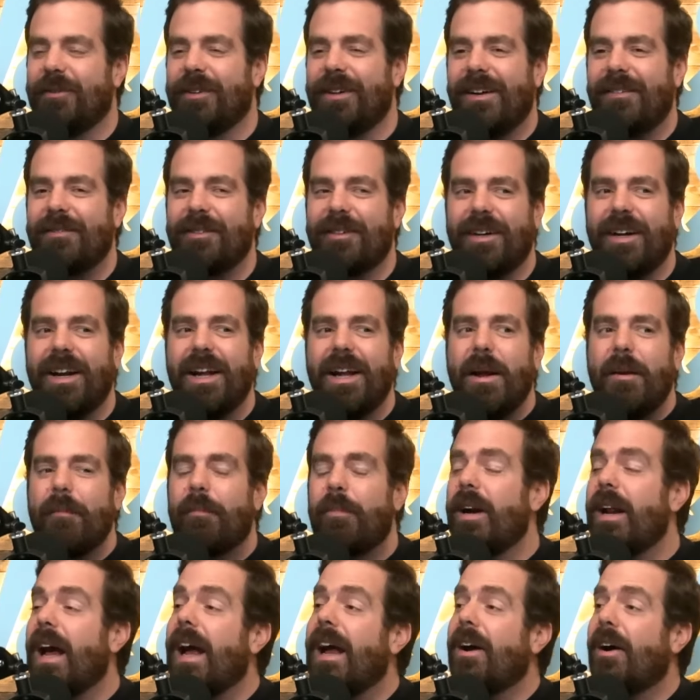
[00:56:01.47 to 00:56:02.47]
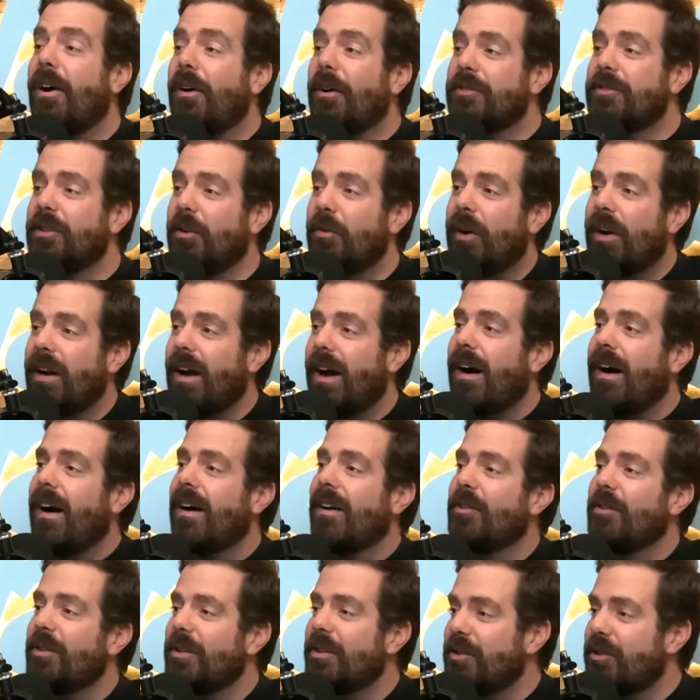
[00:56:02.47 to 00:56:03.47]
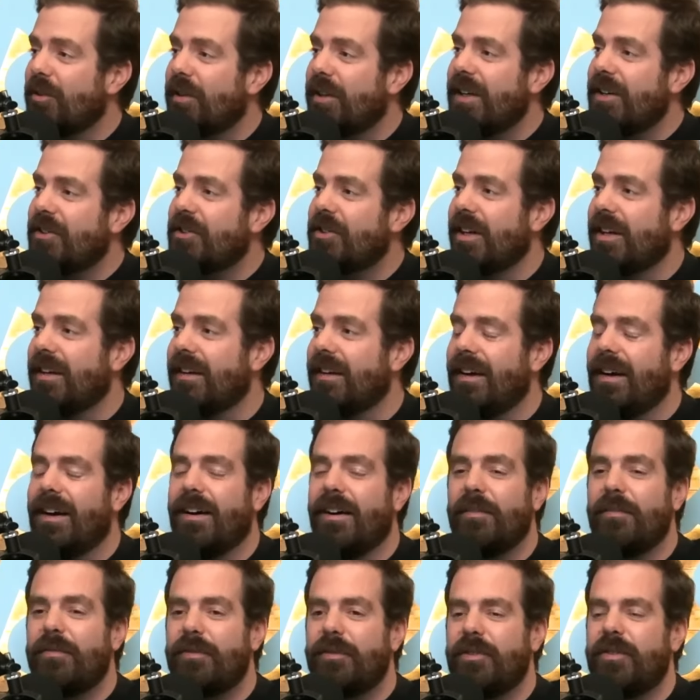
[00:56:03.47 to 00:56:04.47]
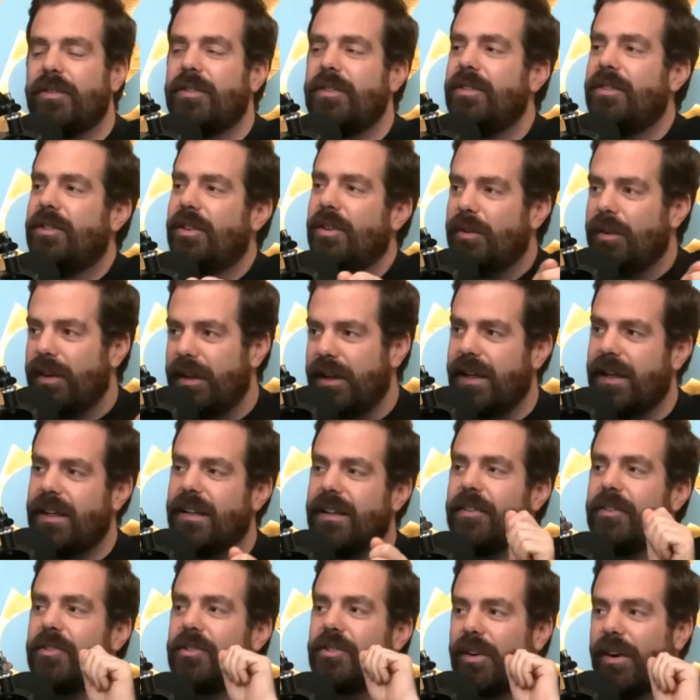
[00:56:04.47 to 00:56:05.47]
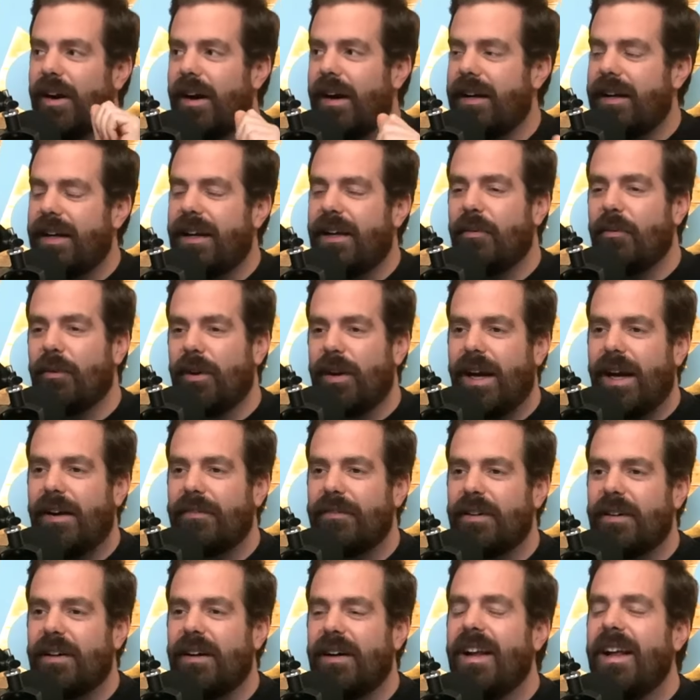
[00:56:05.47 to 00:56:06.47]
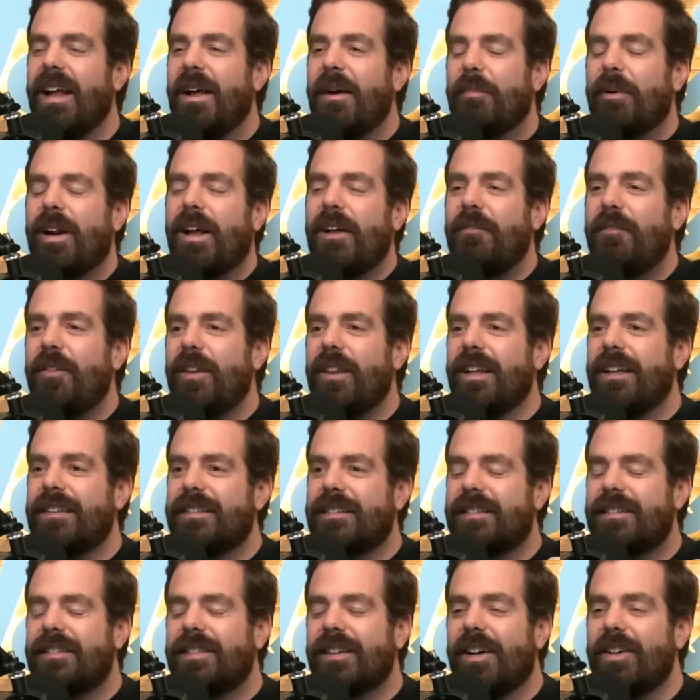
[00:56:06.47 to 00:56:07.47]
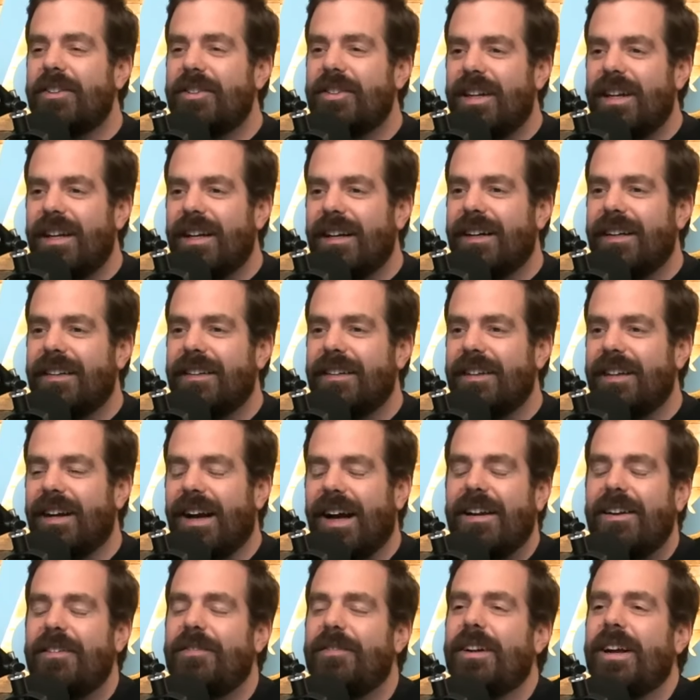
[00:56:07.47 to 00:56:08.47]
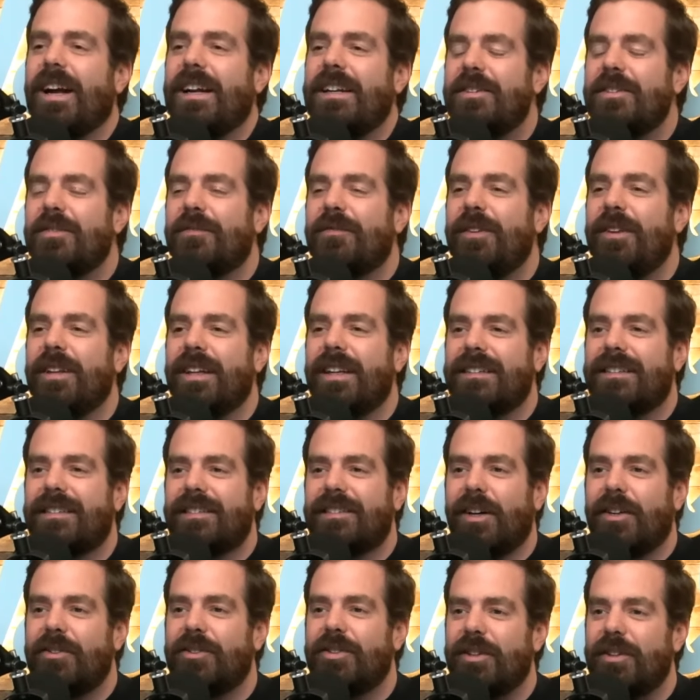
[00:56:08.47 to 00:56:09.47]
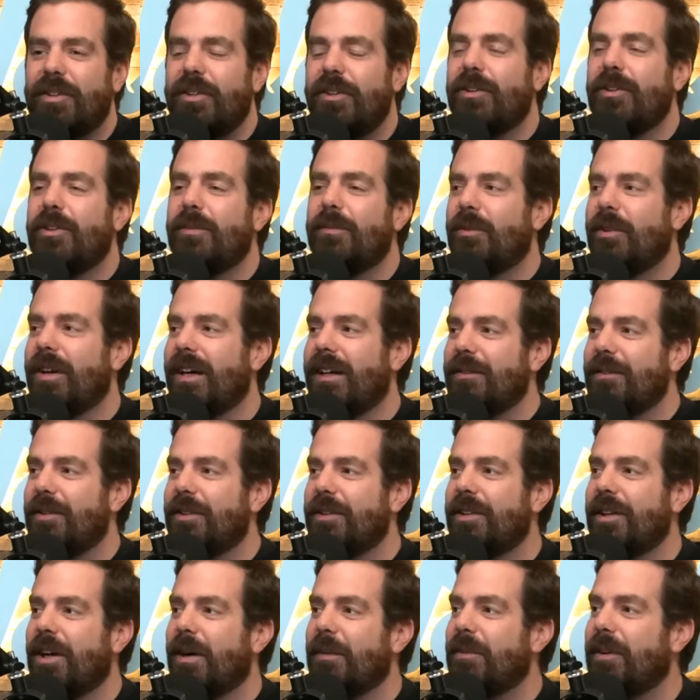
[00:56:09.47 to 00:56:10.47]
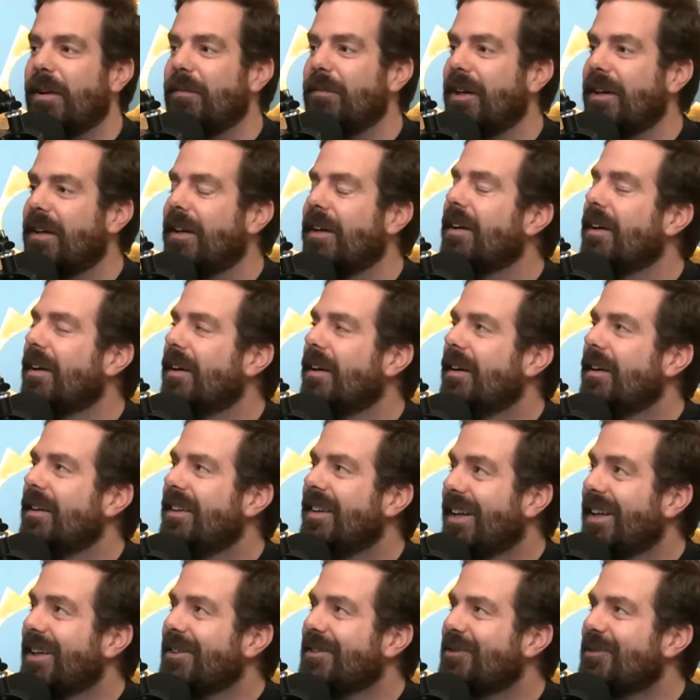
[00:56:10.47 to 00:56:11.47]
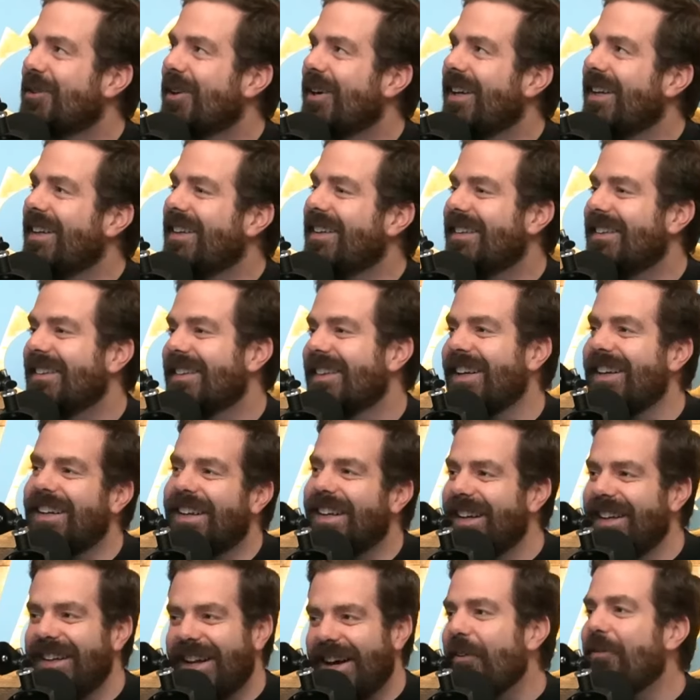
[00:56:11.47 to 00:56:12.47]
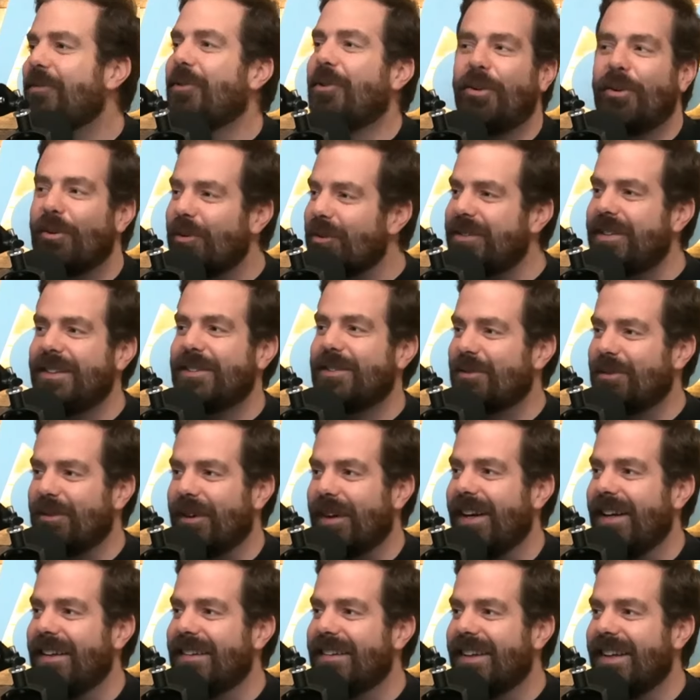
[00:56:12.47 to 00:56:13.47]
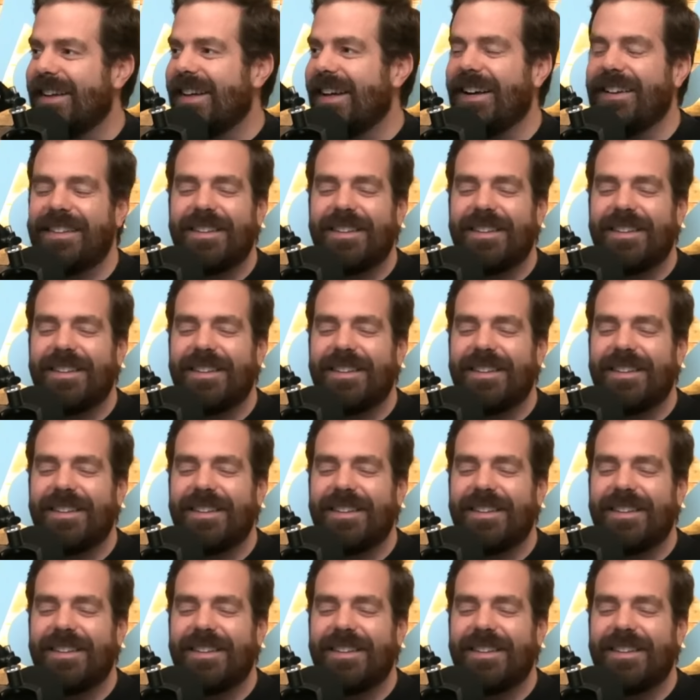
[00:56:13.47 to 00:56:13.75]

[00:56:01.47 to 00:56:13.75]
whatever. But I also want to honor the tradition of doing it and trying it and whatever. Yep. But I feel like I just feel like such a noob when I look up and I'm like, yeah, that's great. Like, of course it's great. Like,